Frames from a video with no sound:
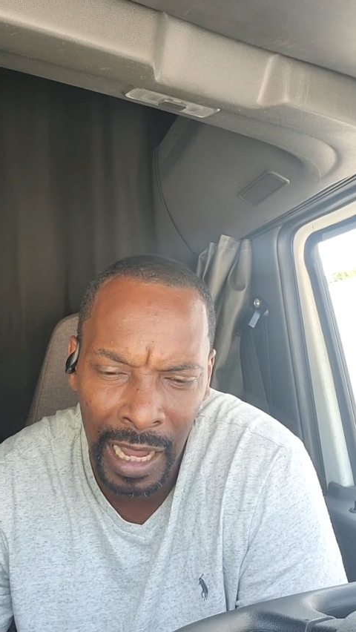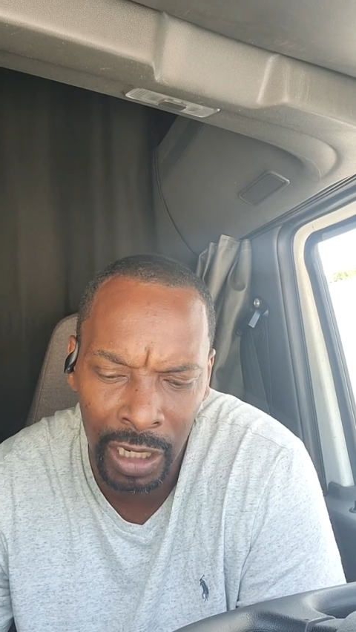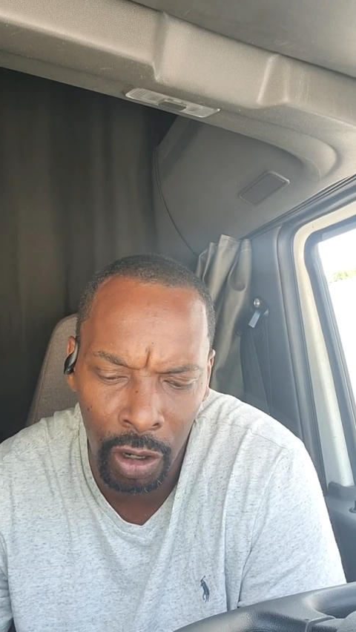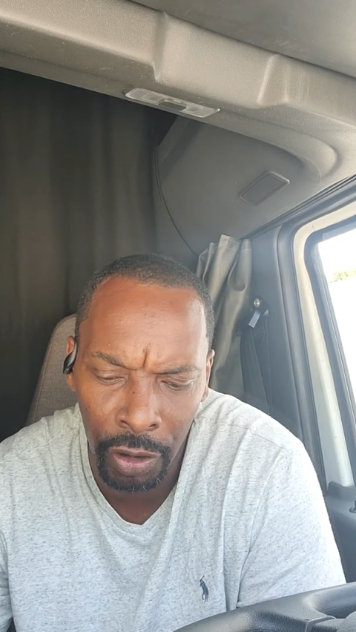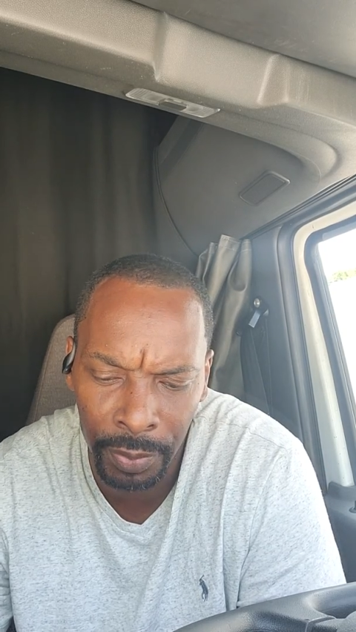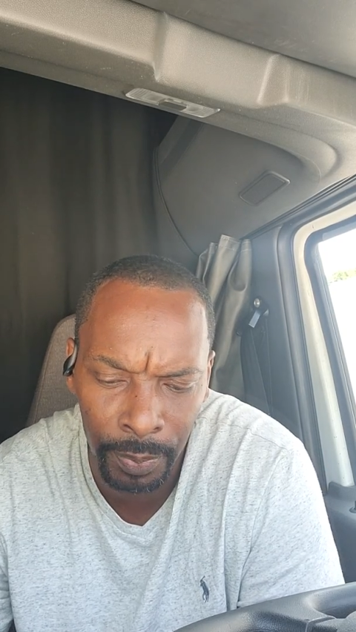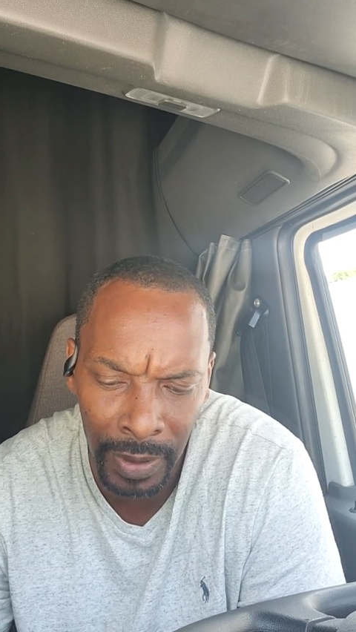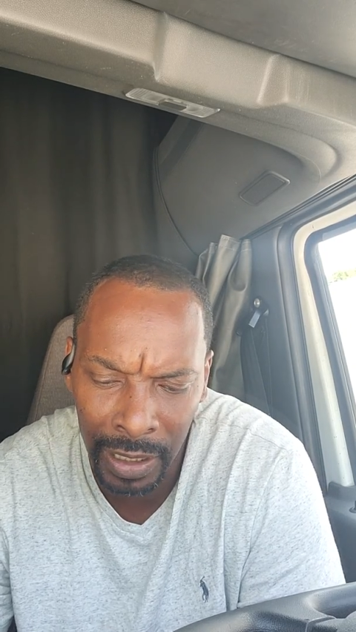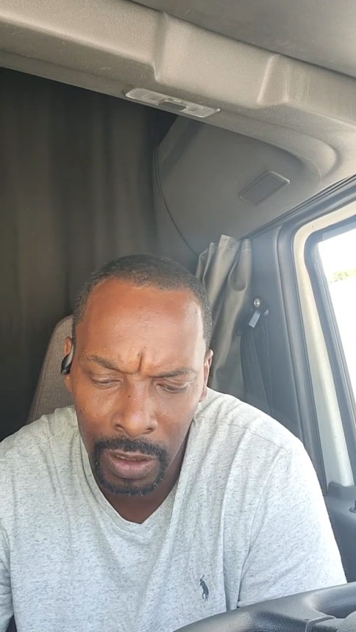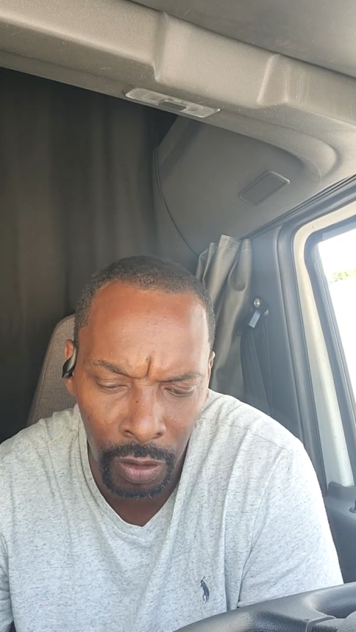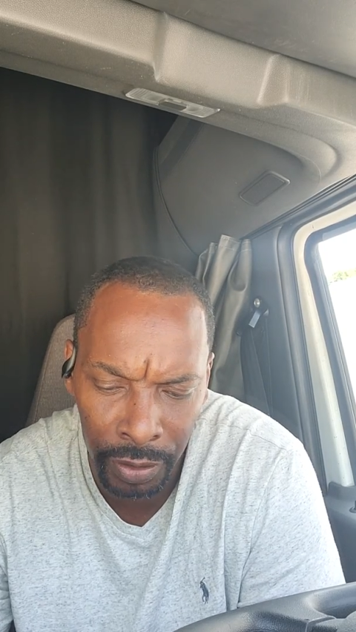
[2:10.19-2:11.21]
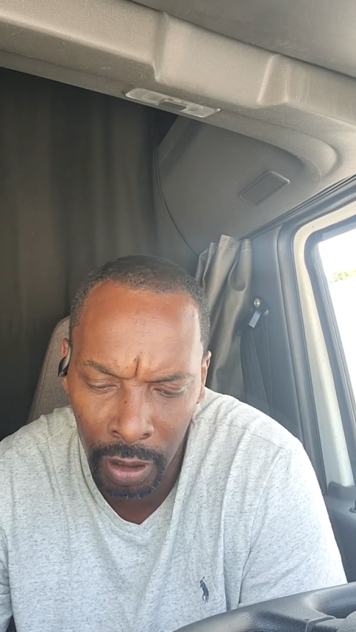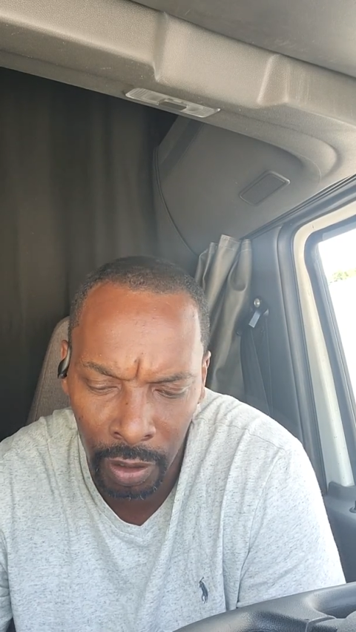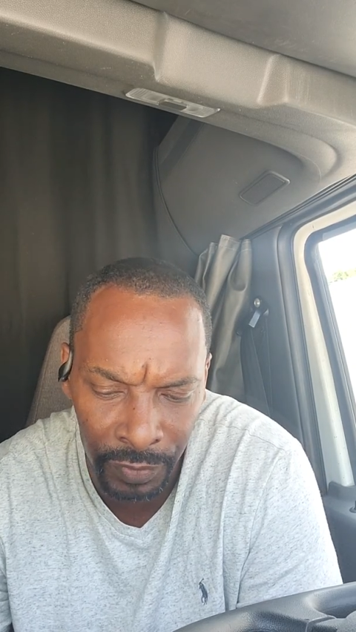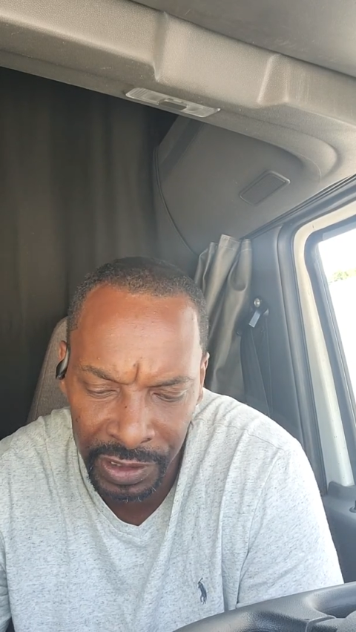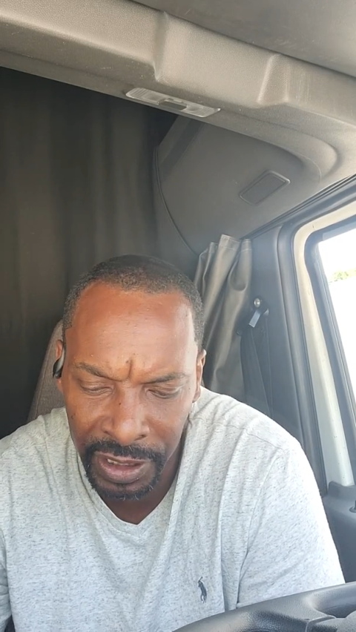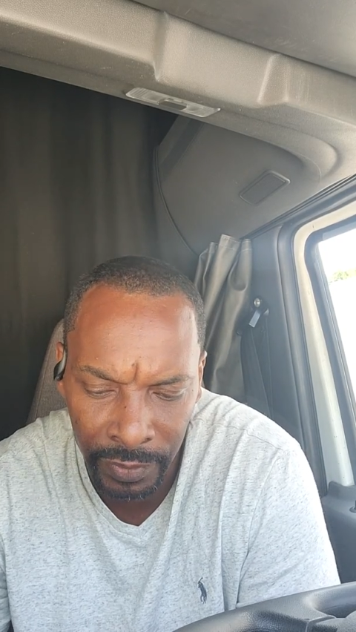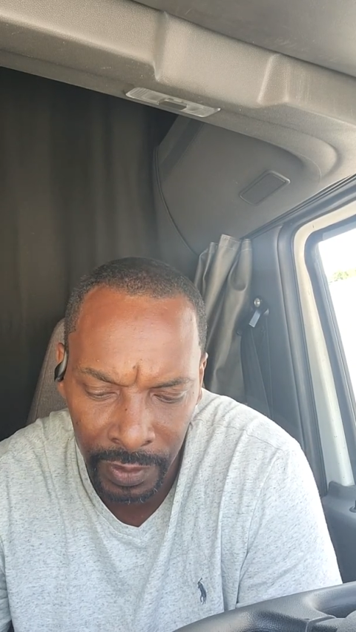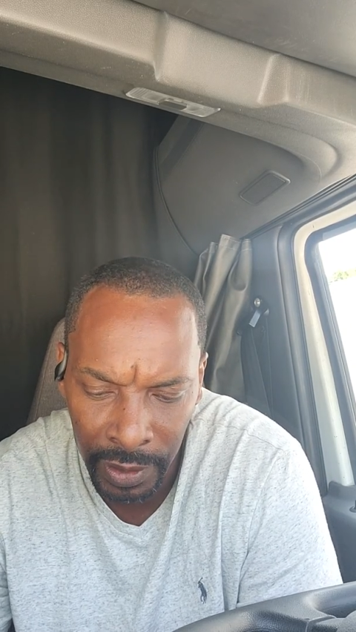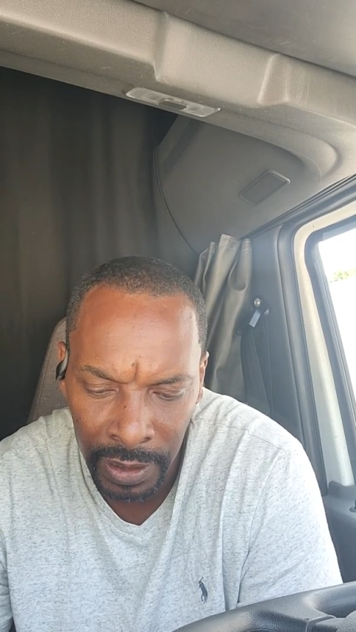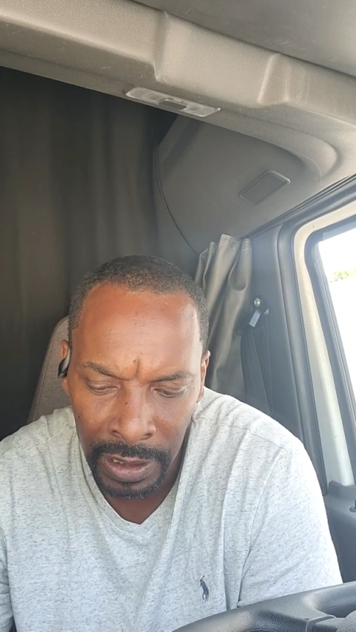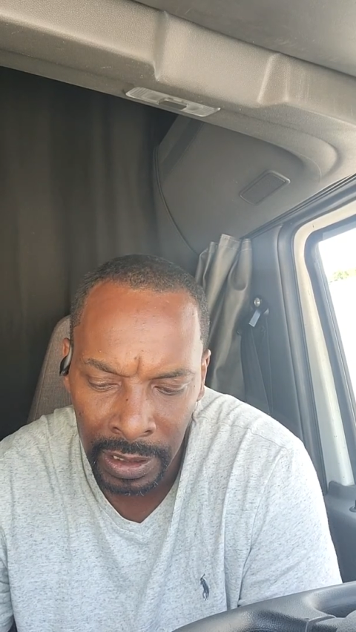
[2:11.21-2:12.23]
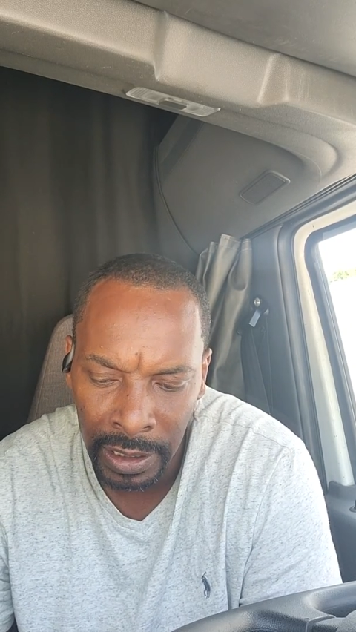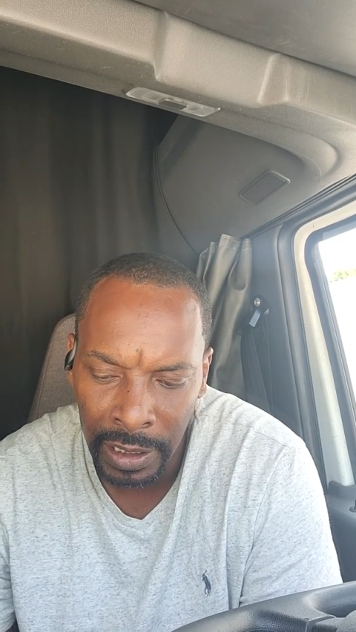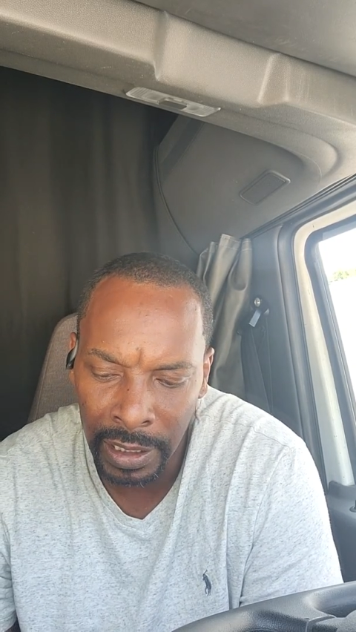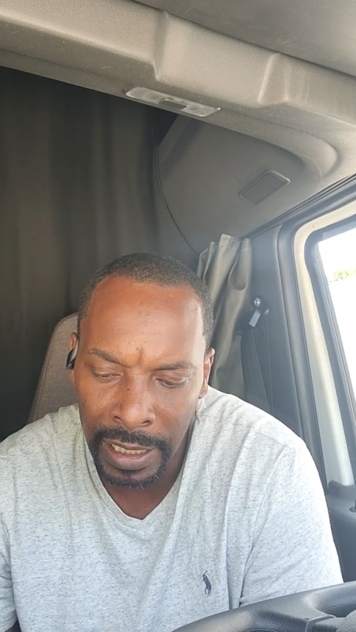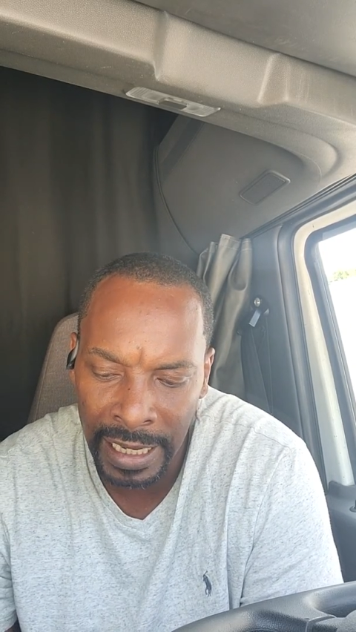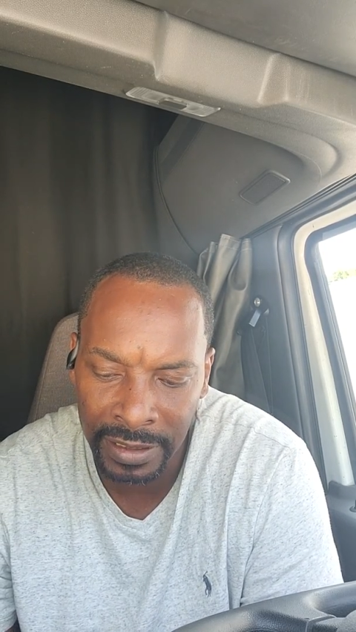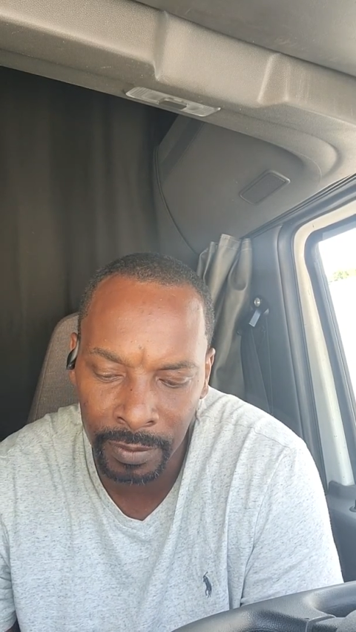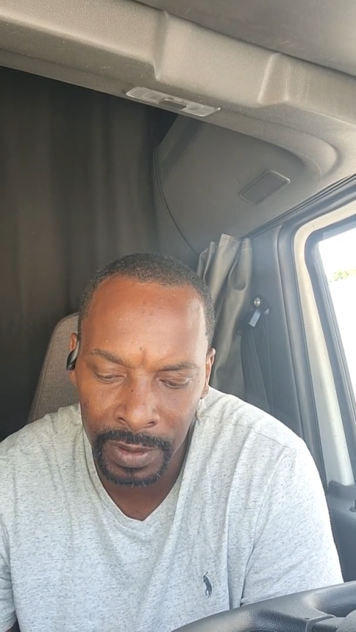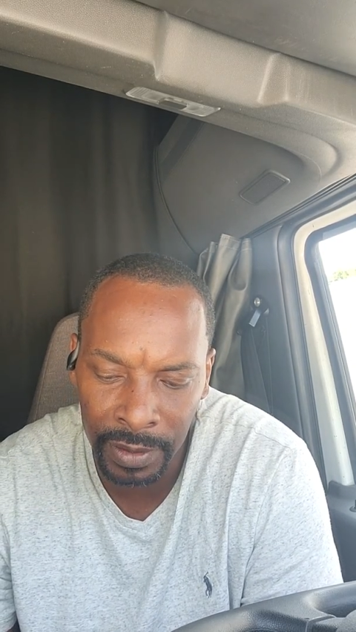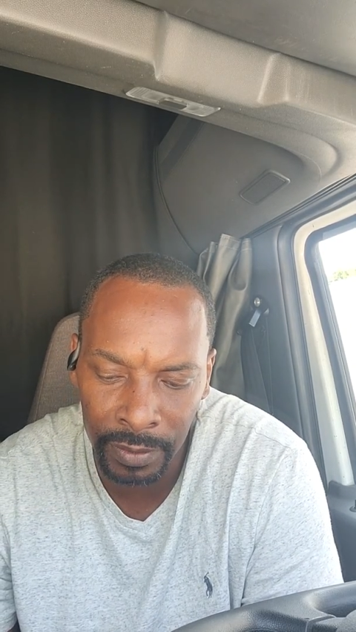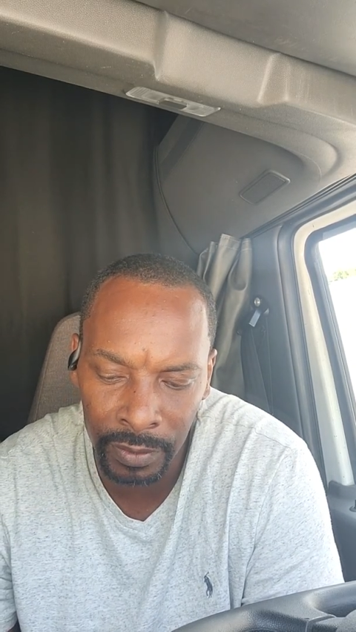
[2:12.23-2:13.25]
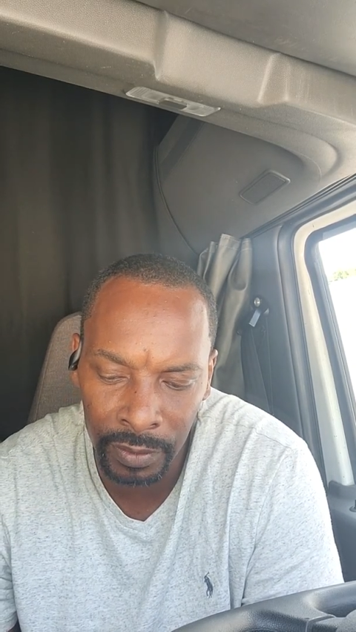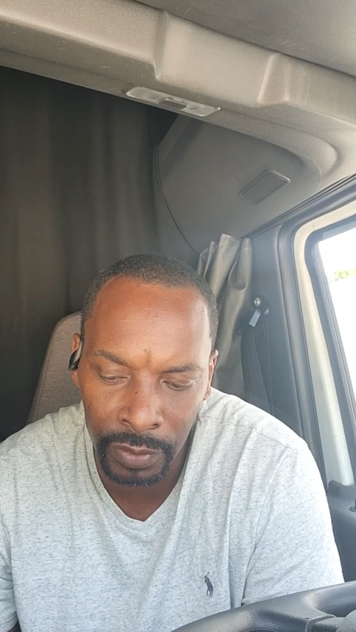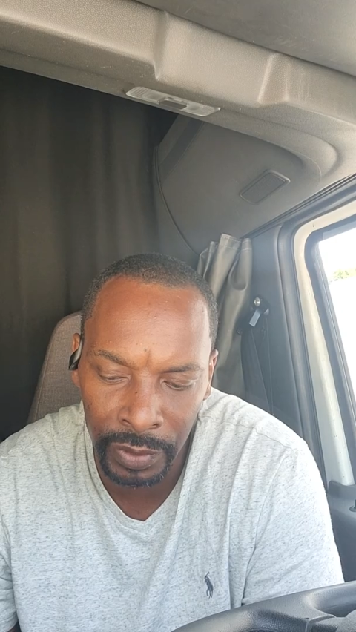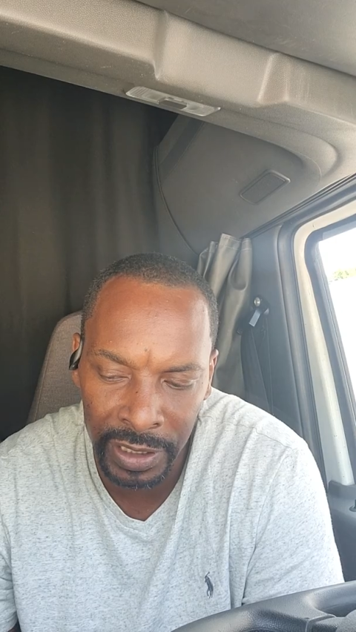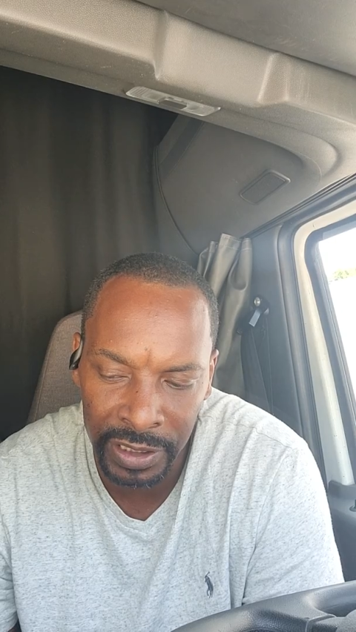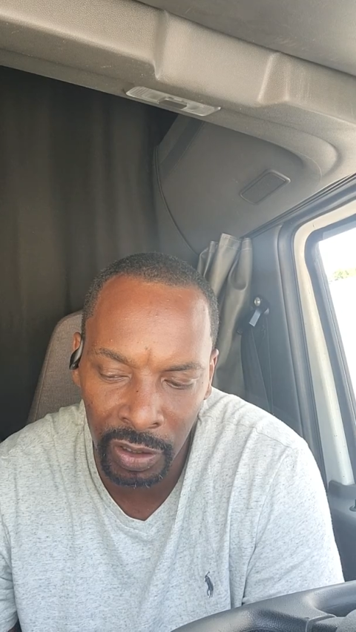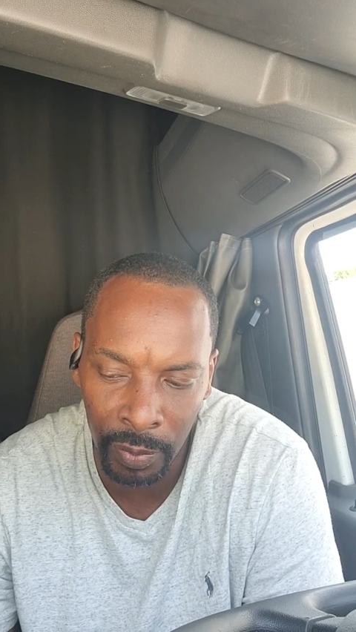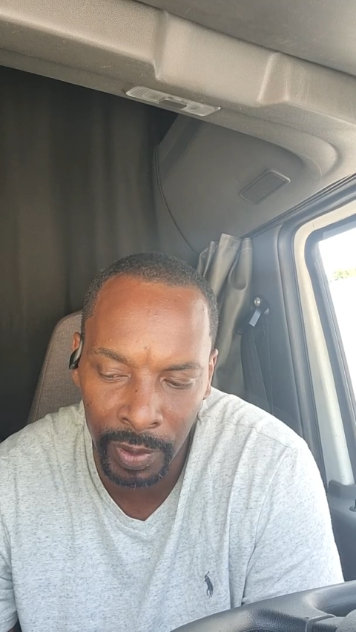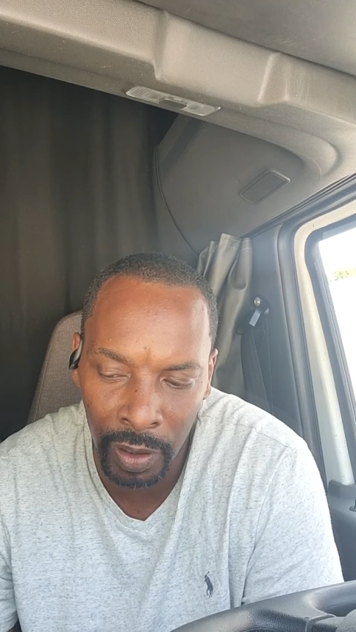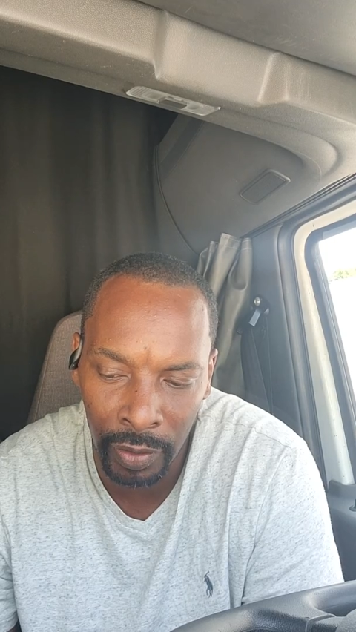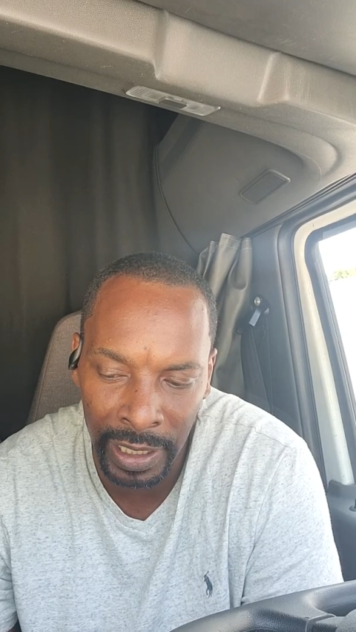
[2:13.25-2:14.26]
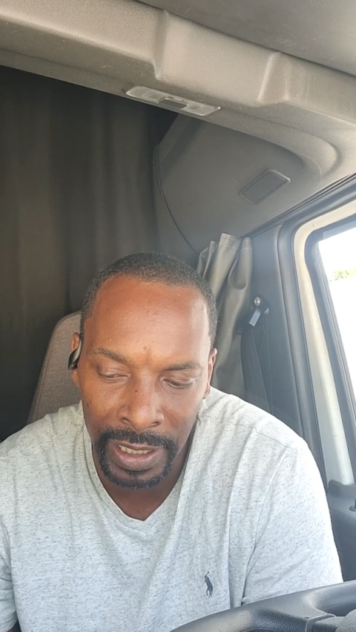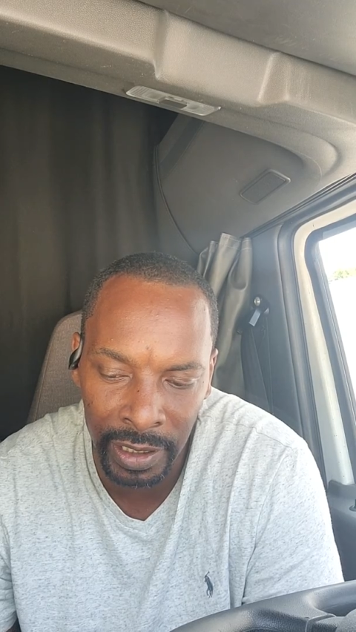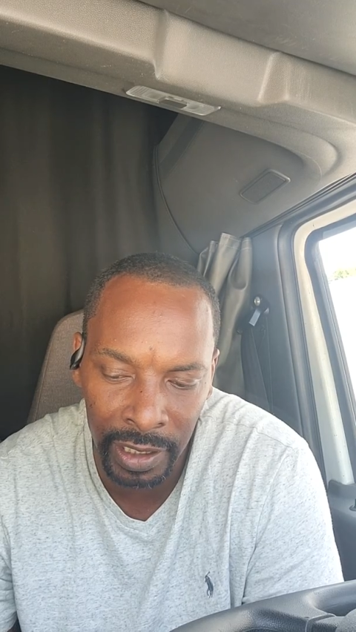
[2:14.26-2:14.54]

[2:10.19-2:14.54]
called the receiver and asked them if they stay open all night.